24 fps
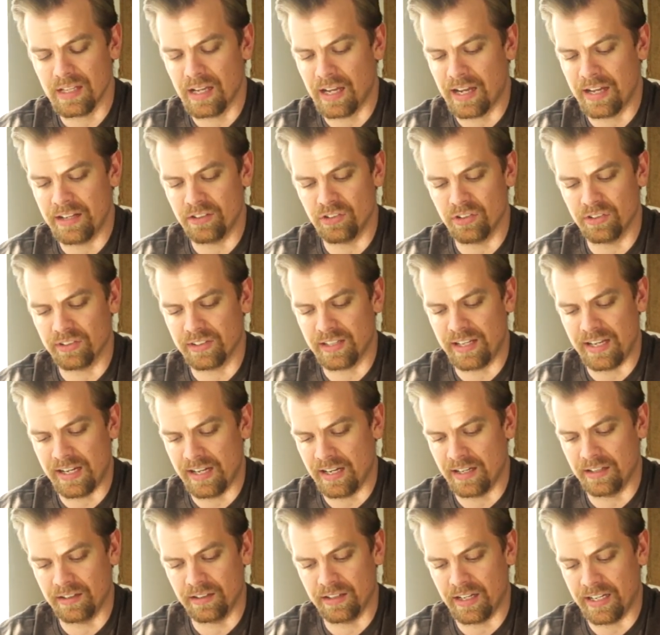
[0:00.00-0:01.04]
I just
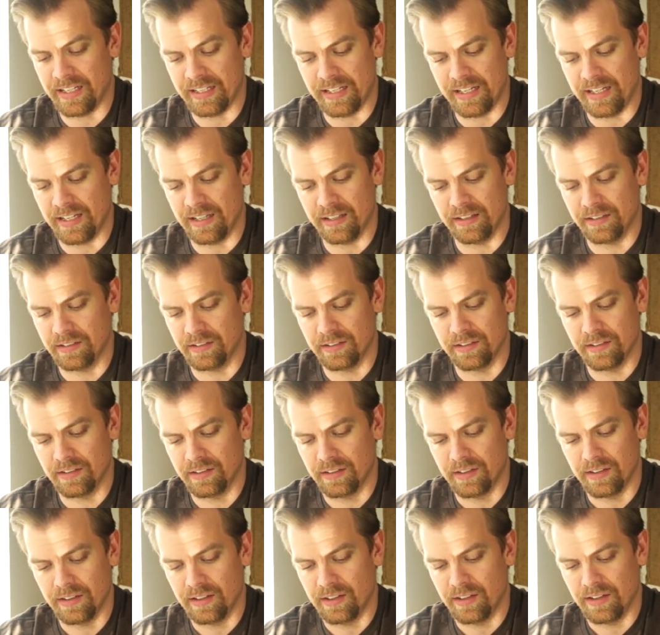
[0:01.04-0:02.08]
can't. I can't.
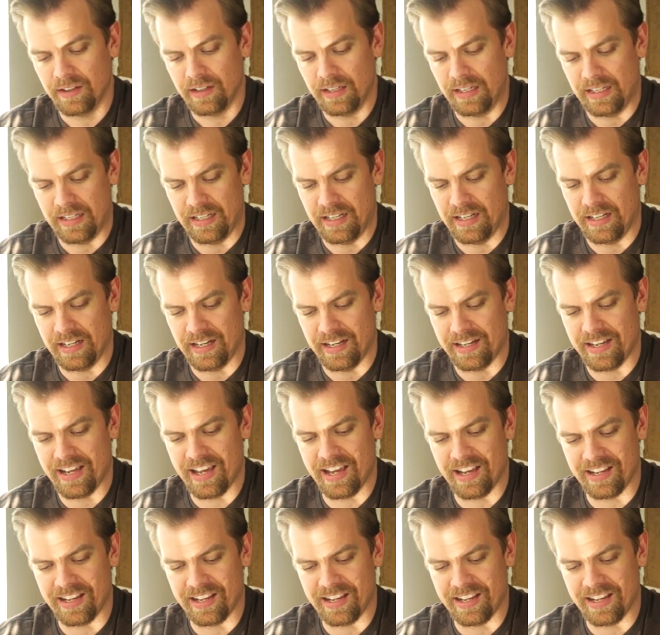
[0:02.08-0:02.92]
And I